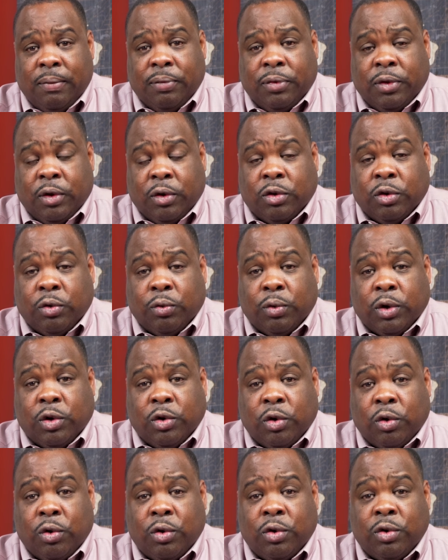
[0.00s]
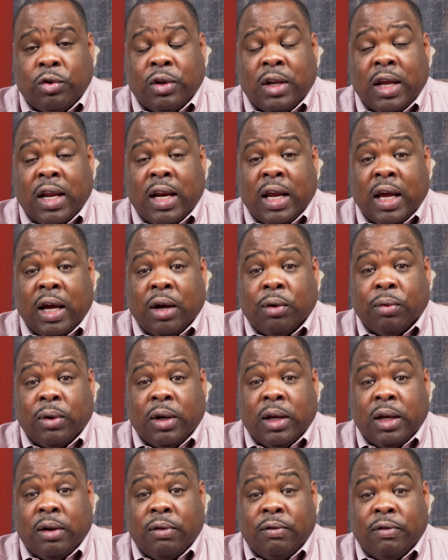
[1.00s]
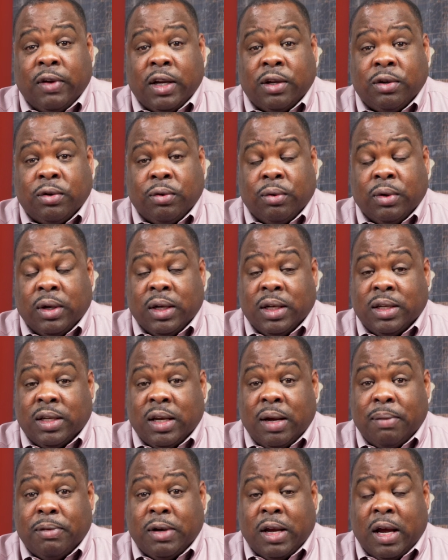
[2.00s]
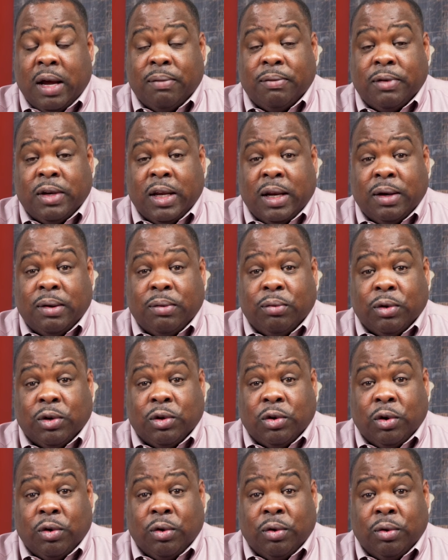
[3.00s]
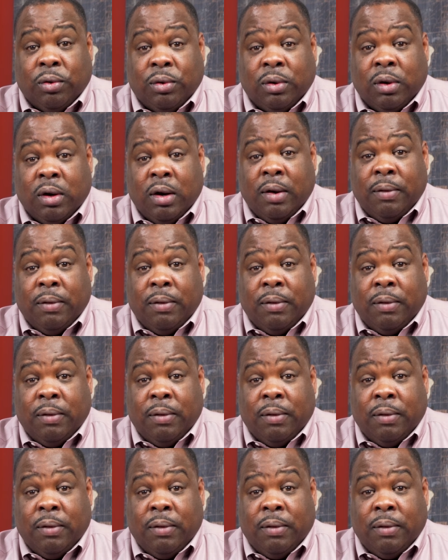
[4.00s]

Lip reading: there's a return to that equity investor, and sometimes that return